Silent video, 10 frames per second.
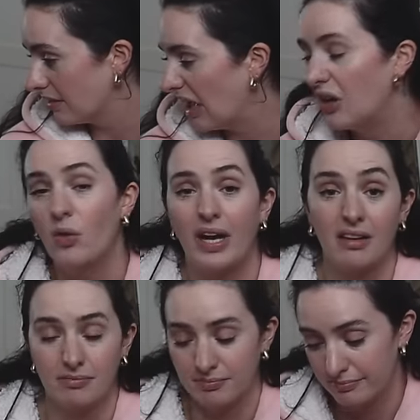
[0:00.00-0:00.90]

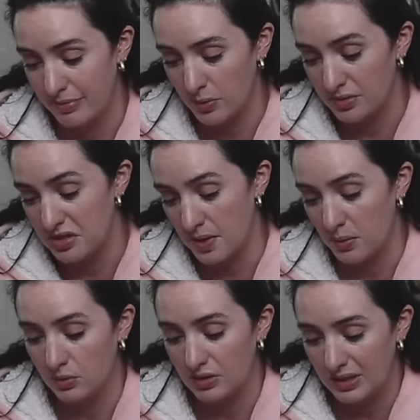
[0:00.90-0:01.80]
annoying, but we'll do
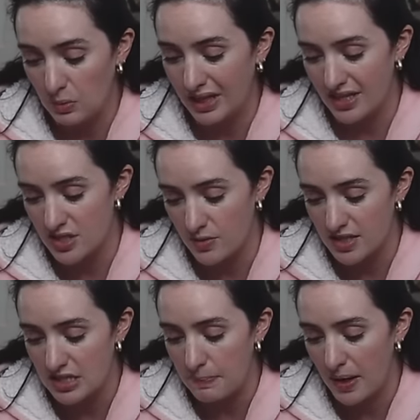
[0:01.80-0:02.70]
it. We'll get to it.
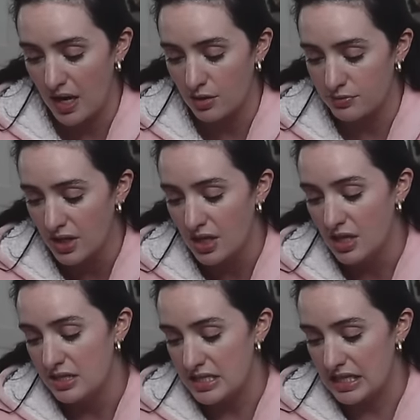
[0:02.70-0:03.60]
This is the part of
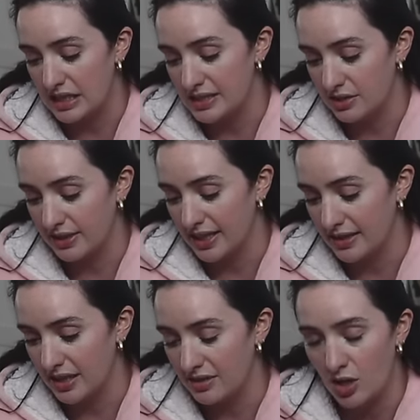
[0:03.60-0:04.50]

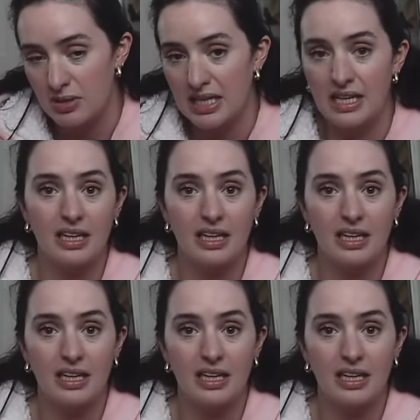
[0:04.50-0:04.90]
decluttering that nobody